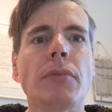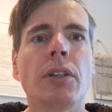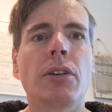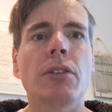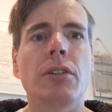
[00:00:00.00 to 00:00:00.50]

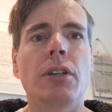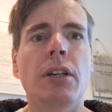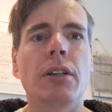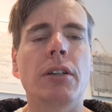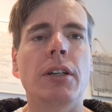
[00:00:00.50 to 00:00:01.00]

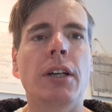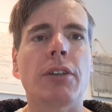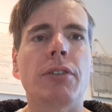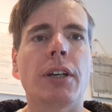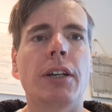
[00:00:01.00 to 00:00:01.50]
the
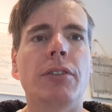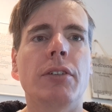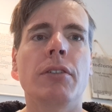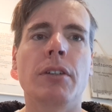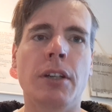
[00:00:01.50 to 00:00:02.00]
electric
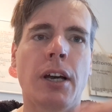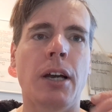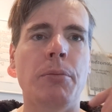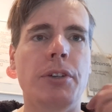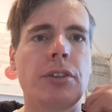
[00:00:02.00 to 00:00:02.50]
engine in the
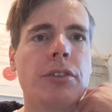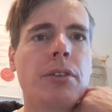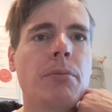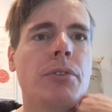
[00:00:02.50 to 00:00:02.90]
hybrid system.